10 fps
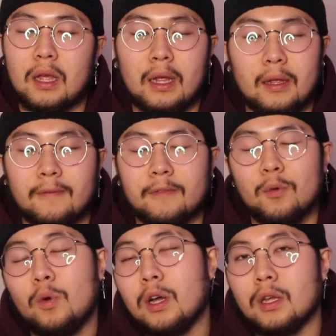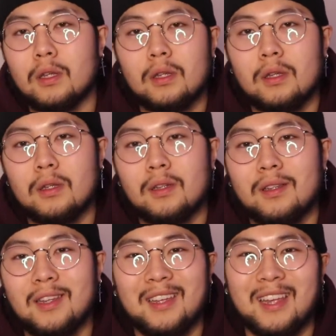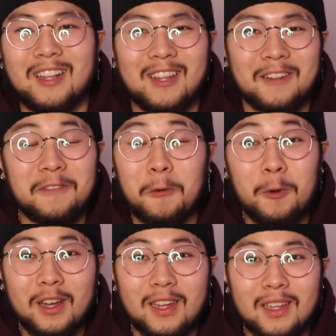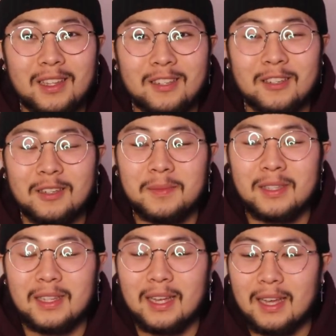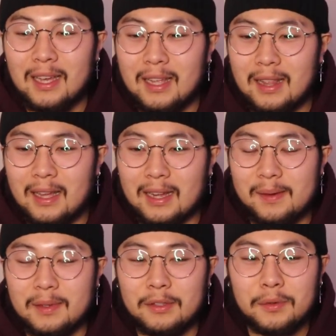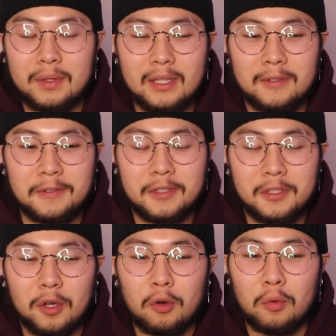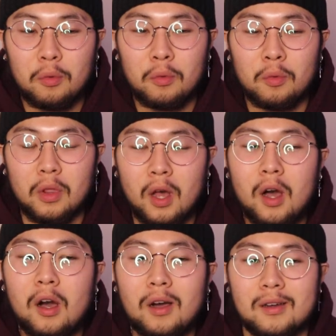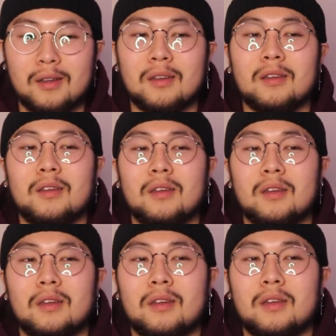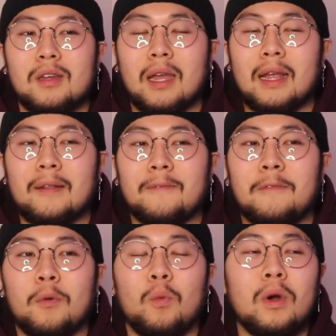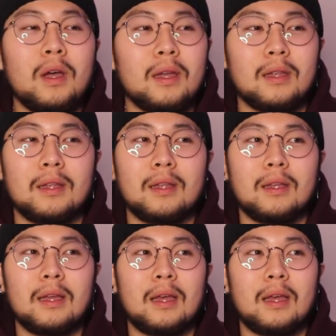And for what? And like, for what? You know what I mean? Like, I've been doing this for so long. And for what?